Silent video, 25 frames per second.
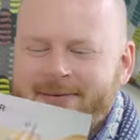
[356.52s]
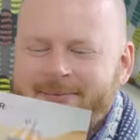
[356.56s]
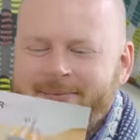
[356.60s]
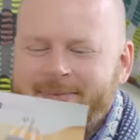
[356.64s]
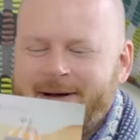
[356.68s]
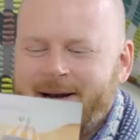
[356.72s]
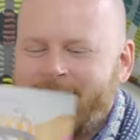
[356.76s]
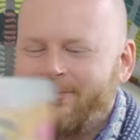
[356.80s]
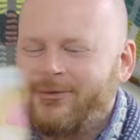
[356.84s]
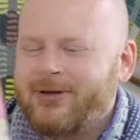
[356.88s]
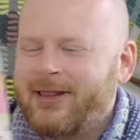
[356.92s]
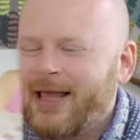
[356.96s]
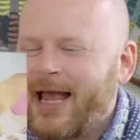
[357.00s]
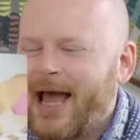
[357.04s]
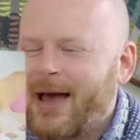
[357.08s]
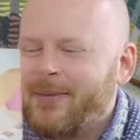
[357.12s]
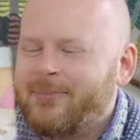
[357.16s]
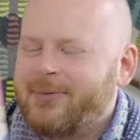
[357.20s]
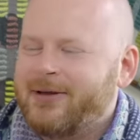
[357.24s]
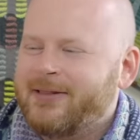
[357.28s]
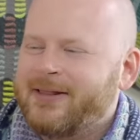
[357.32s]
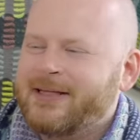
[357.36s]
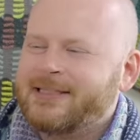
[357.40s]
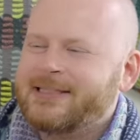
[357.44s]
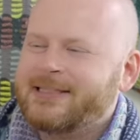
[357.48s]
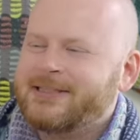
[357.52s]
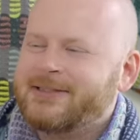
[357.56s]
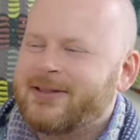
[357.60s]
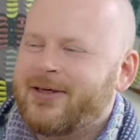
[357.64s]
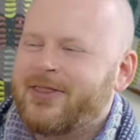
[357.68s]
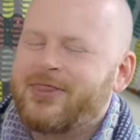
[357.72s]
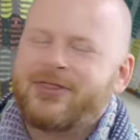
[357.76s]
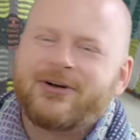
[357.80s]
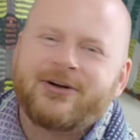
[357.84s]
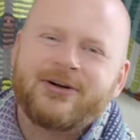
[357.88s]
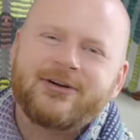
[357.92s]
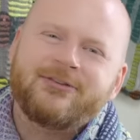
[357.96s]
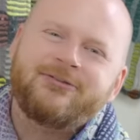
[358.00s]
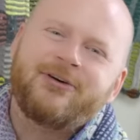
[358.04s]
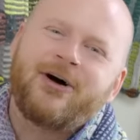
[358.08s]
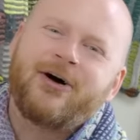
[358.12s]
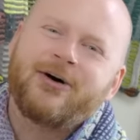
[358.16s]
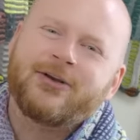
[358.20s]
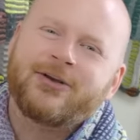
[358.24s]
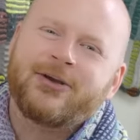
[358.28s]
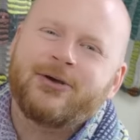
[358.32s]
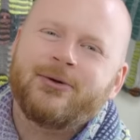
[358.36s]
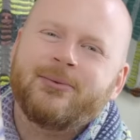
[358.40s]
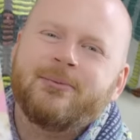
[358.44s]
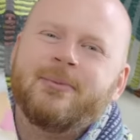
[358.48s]
But I'm really happy. This is the third
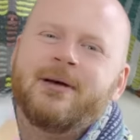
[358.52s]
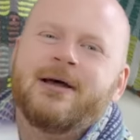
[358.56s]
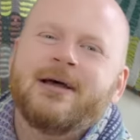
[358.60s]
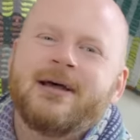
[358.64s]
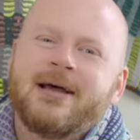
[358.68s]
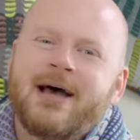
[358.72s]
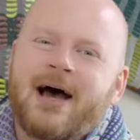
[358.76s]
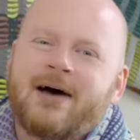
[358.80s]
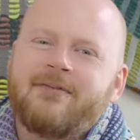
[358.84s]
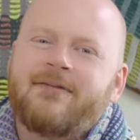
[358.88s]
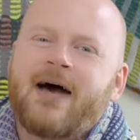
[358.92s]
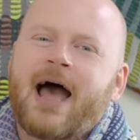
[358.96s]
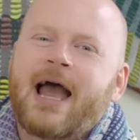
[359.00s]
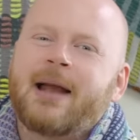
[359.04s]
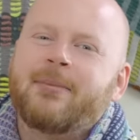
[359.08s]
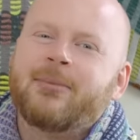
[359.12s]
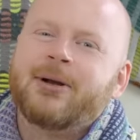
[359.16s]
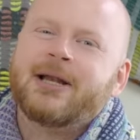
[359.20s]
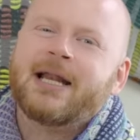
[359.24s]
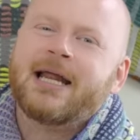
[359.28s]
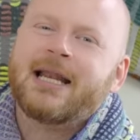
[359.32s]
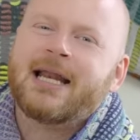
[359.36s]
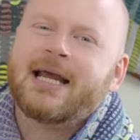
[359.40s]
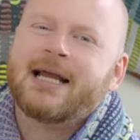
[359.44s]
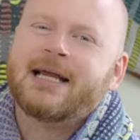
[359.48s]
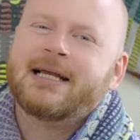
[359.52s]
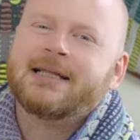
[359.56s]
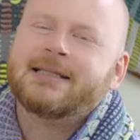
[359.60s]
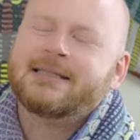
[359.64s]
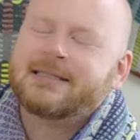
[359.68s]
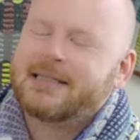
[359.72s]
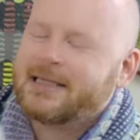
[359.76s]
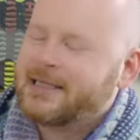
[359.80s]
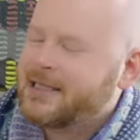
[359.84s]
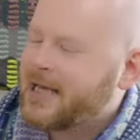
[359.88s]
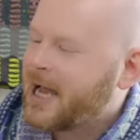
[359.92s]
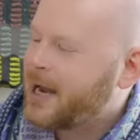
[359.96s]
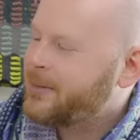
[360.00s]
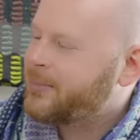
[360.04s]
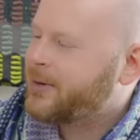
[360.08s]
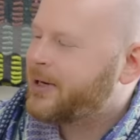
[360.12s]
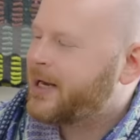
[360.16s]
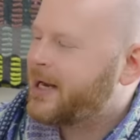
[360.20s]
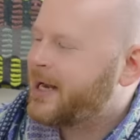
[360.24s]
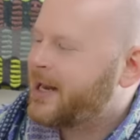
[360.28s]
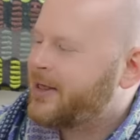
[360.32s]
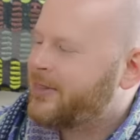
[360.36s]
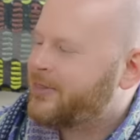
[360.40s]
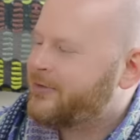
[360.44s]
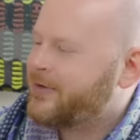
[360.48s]
volume of Hiberknitting,
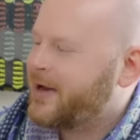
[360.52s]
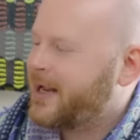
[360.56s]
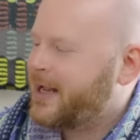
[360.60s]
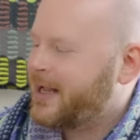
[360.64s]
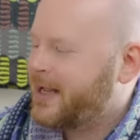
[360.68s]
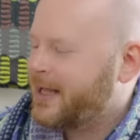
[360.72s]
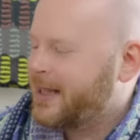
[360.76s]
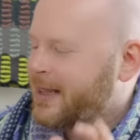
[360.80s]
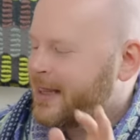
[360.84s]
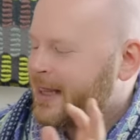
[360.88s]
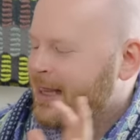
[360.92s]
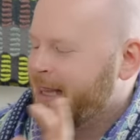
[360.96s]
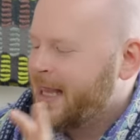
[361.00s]
Hiberknitting 3,